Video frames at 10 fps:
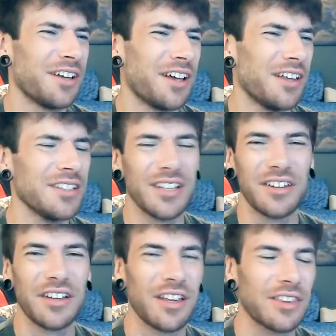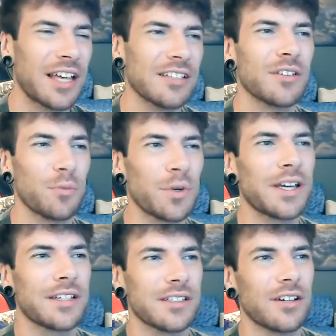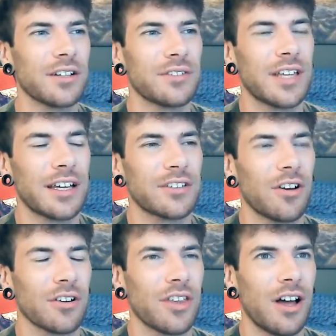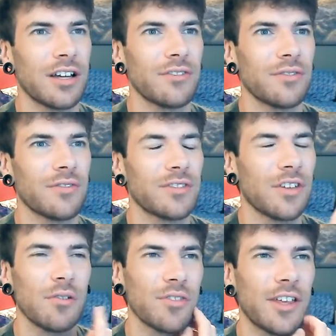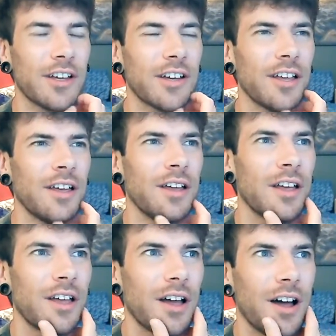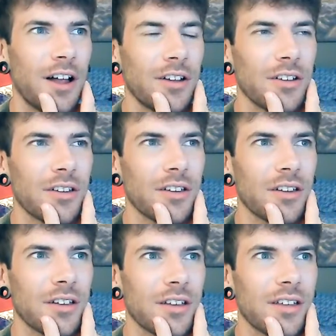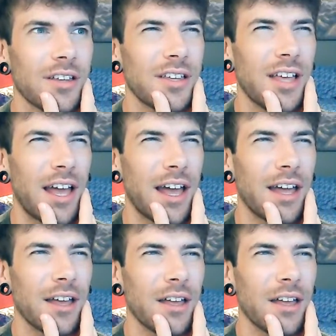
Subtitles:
that's a weird side of TikTok that I don't think I'll get.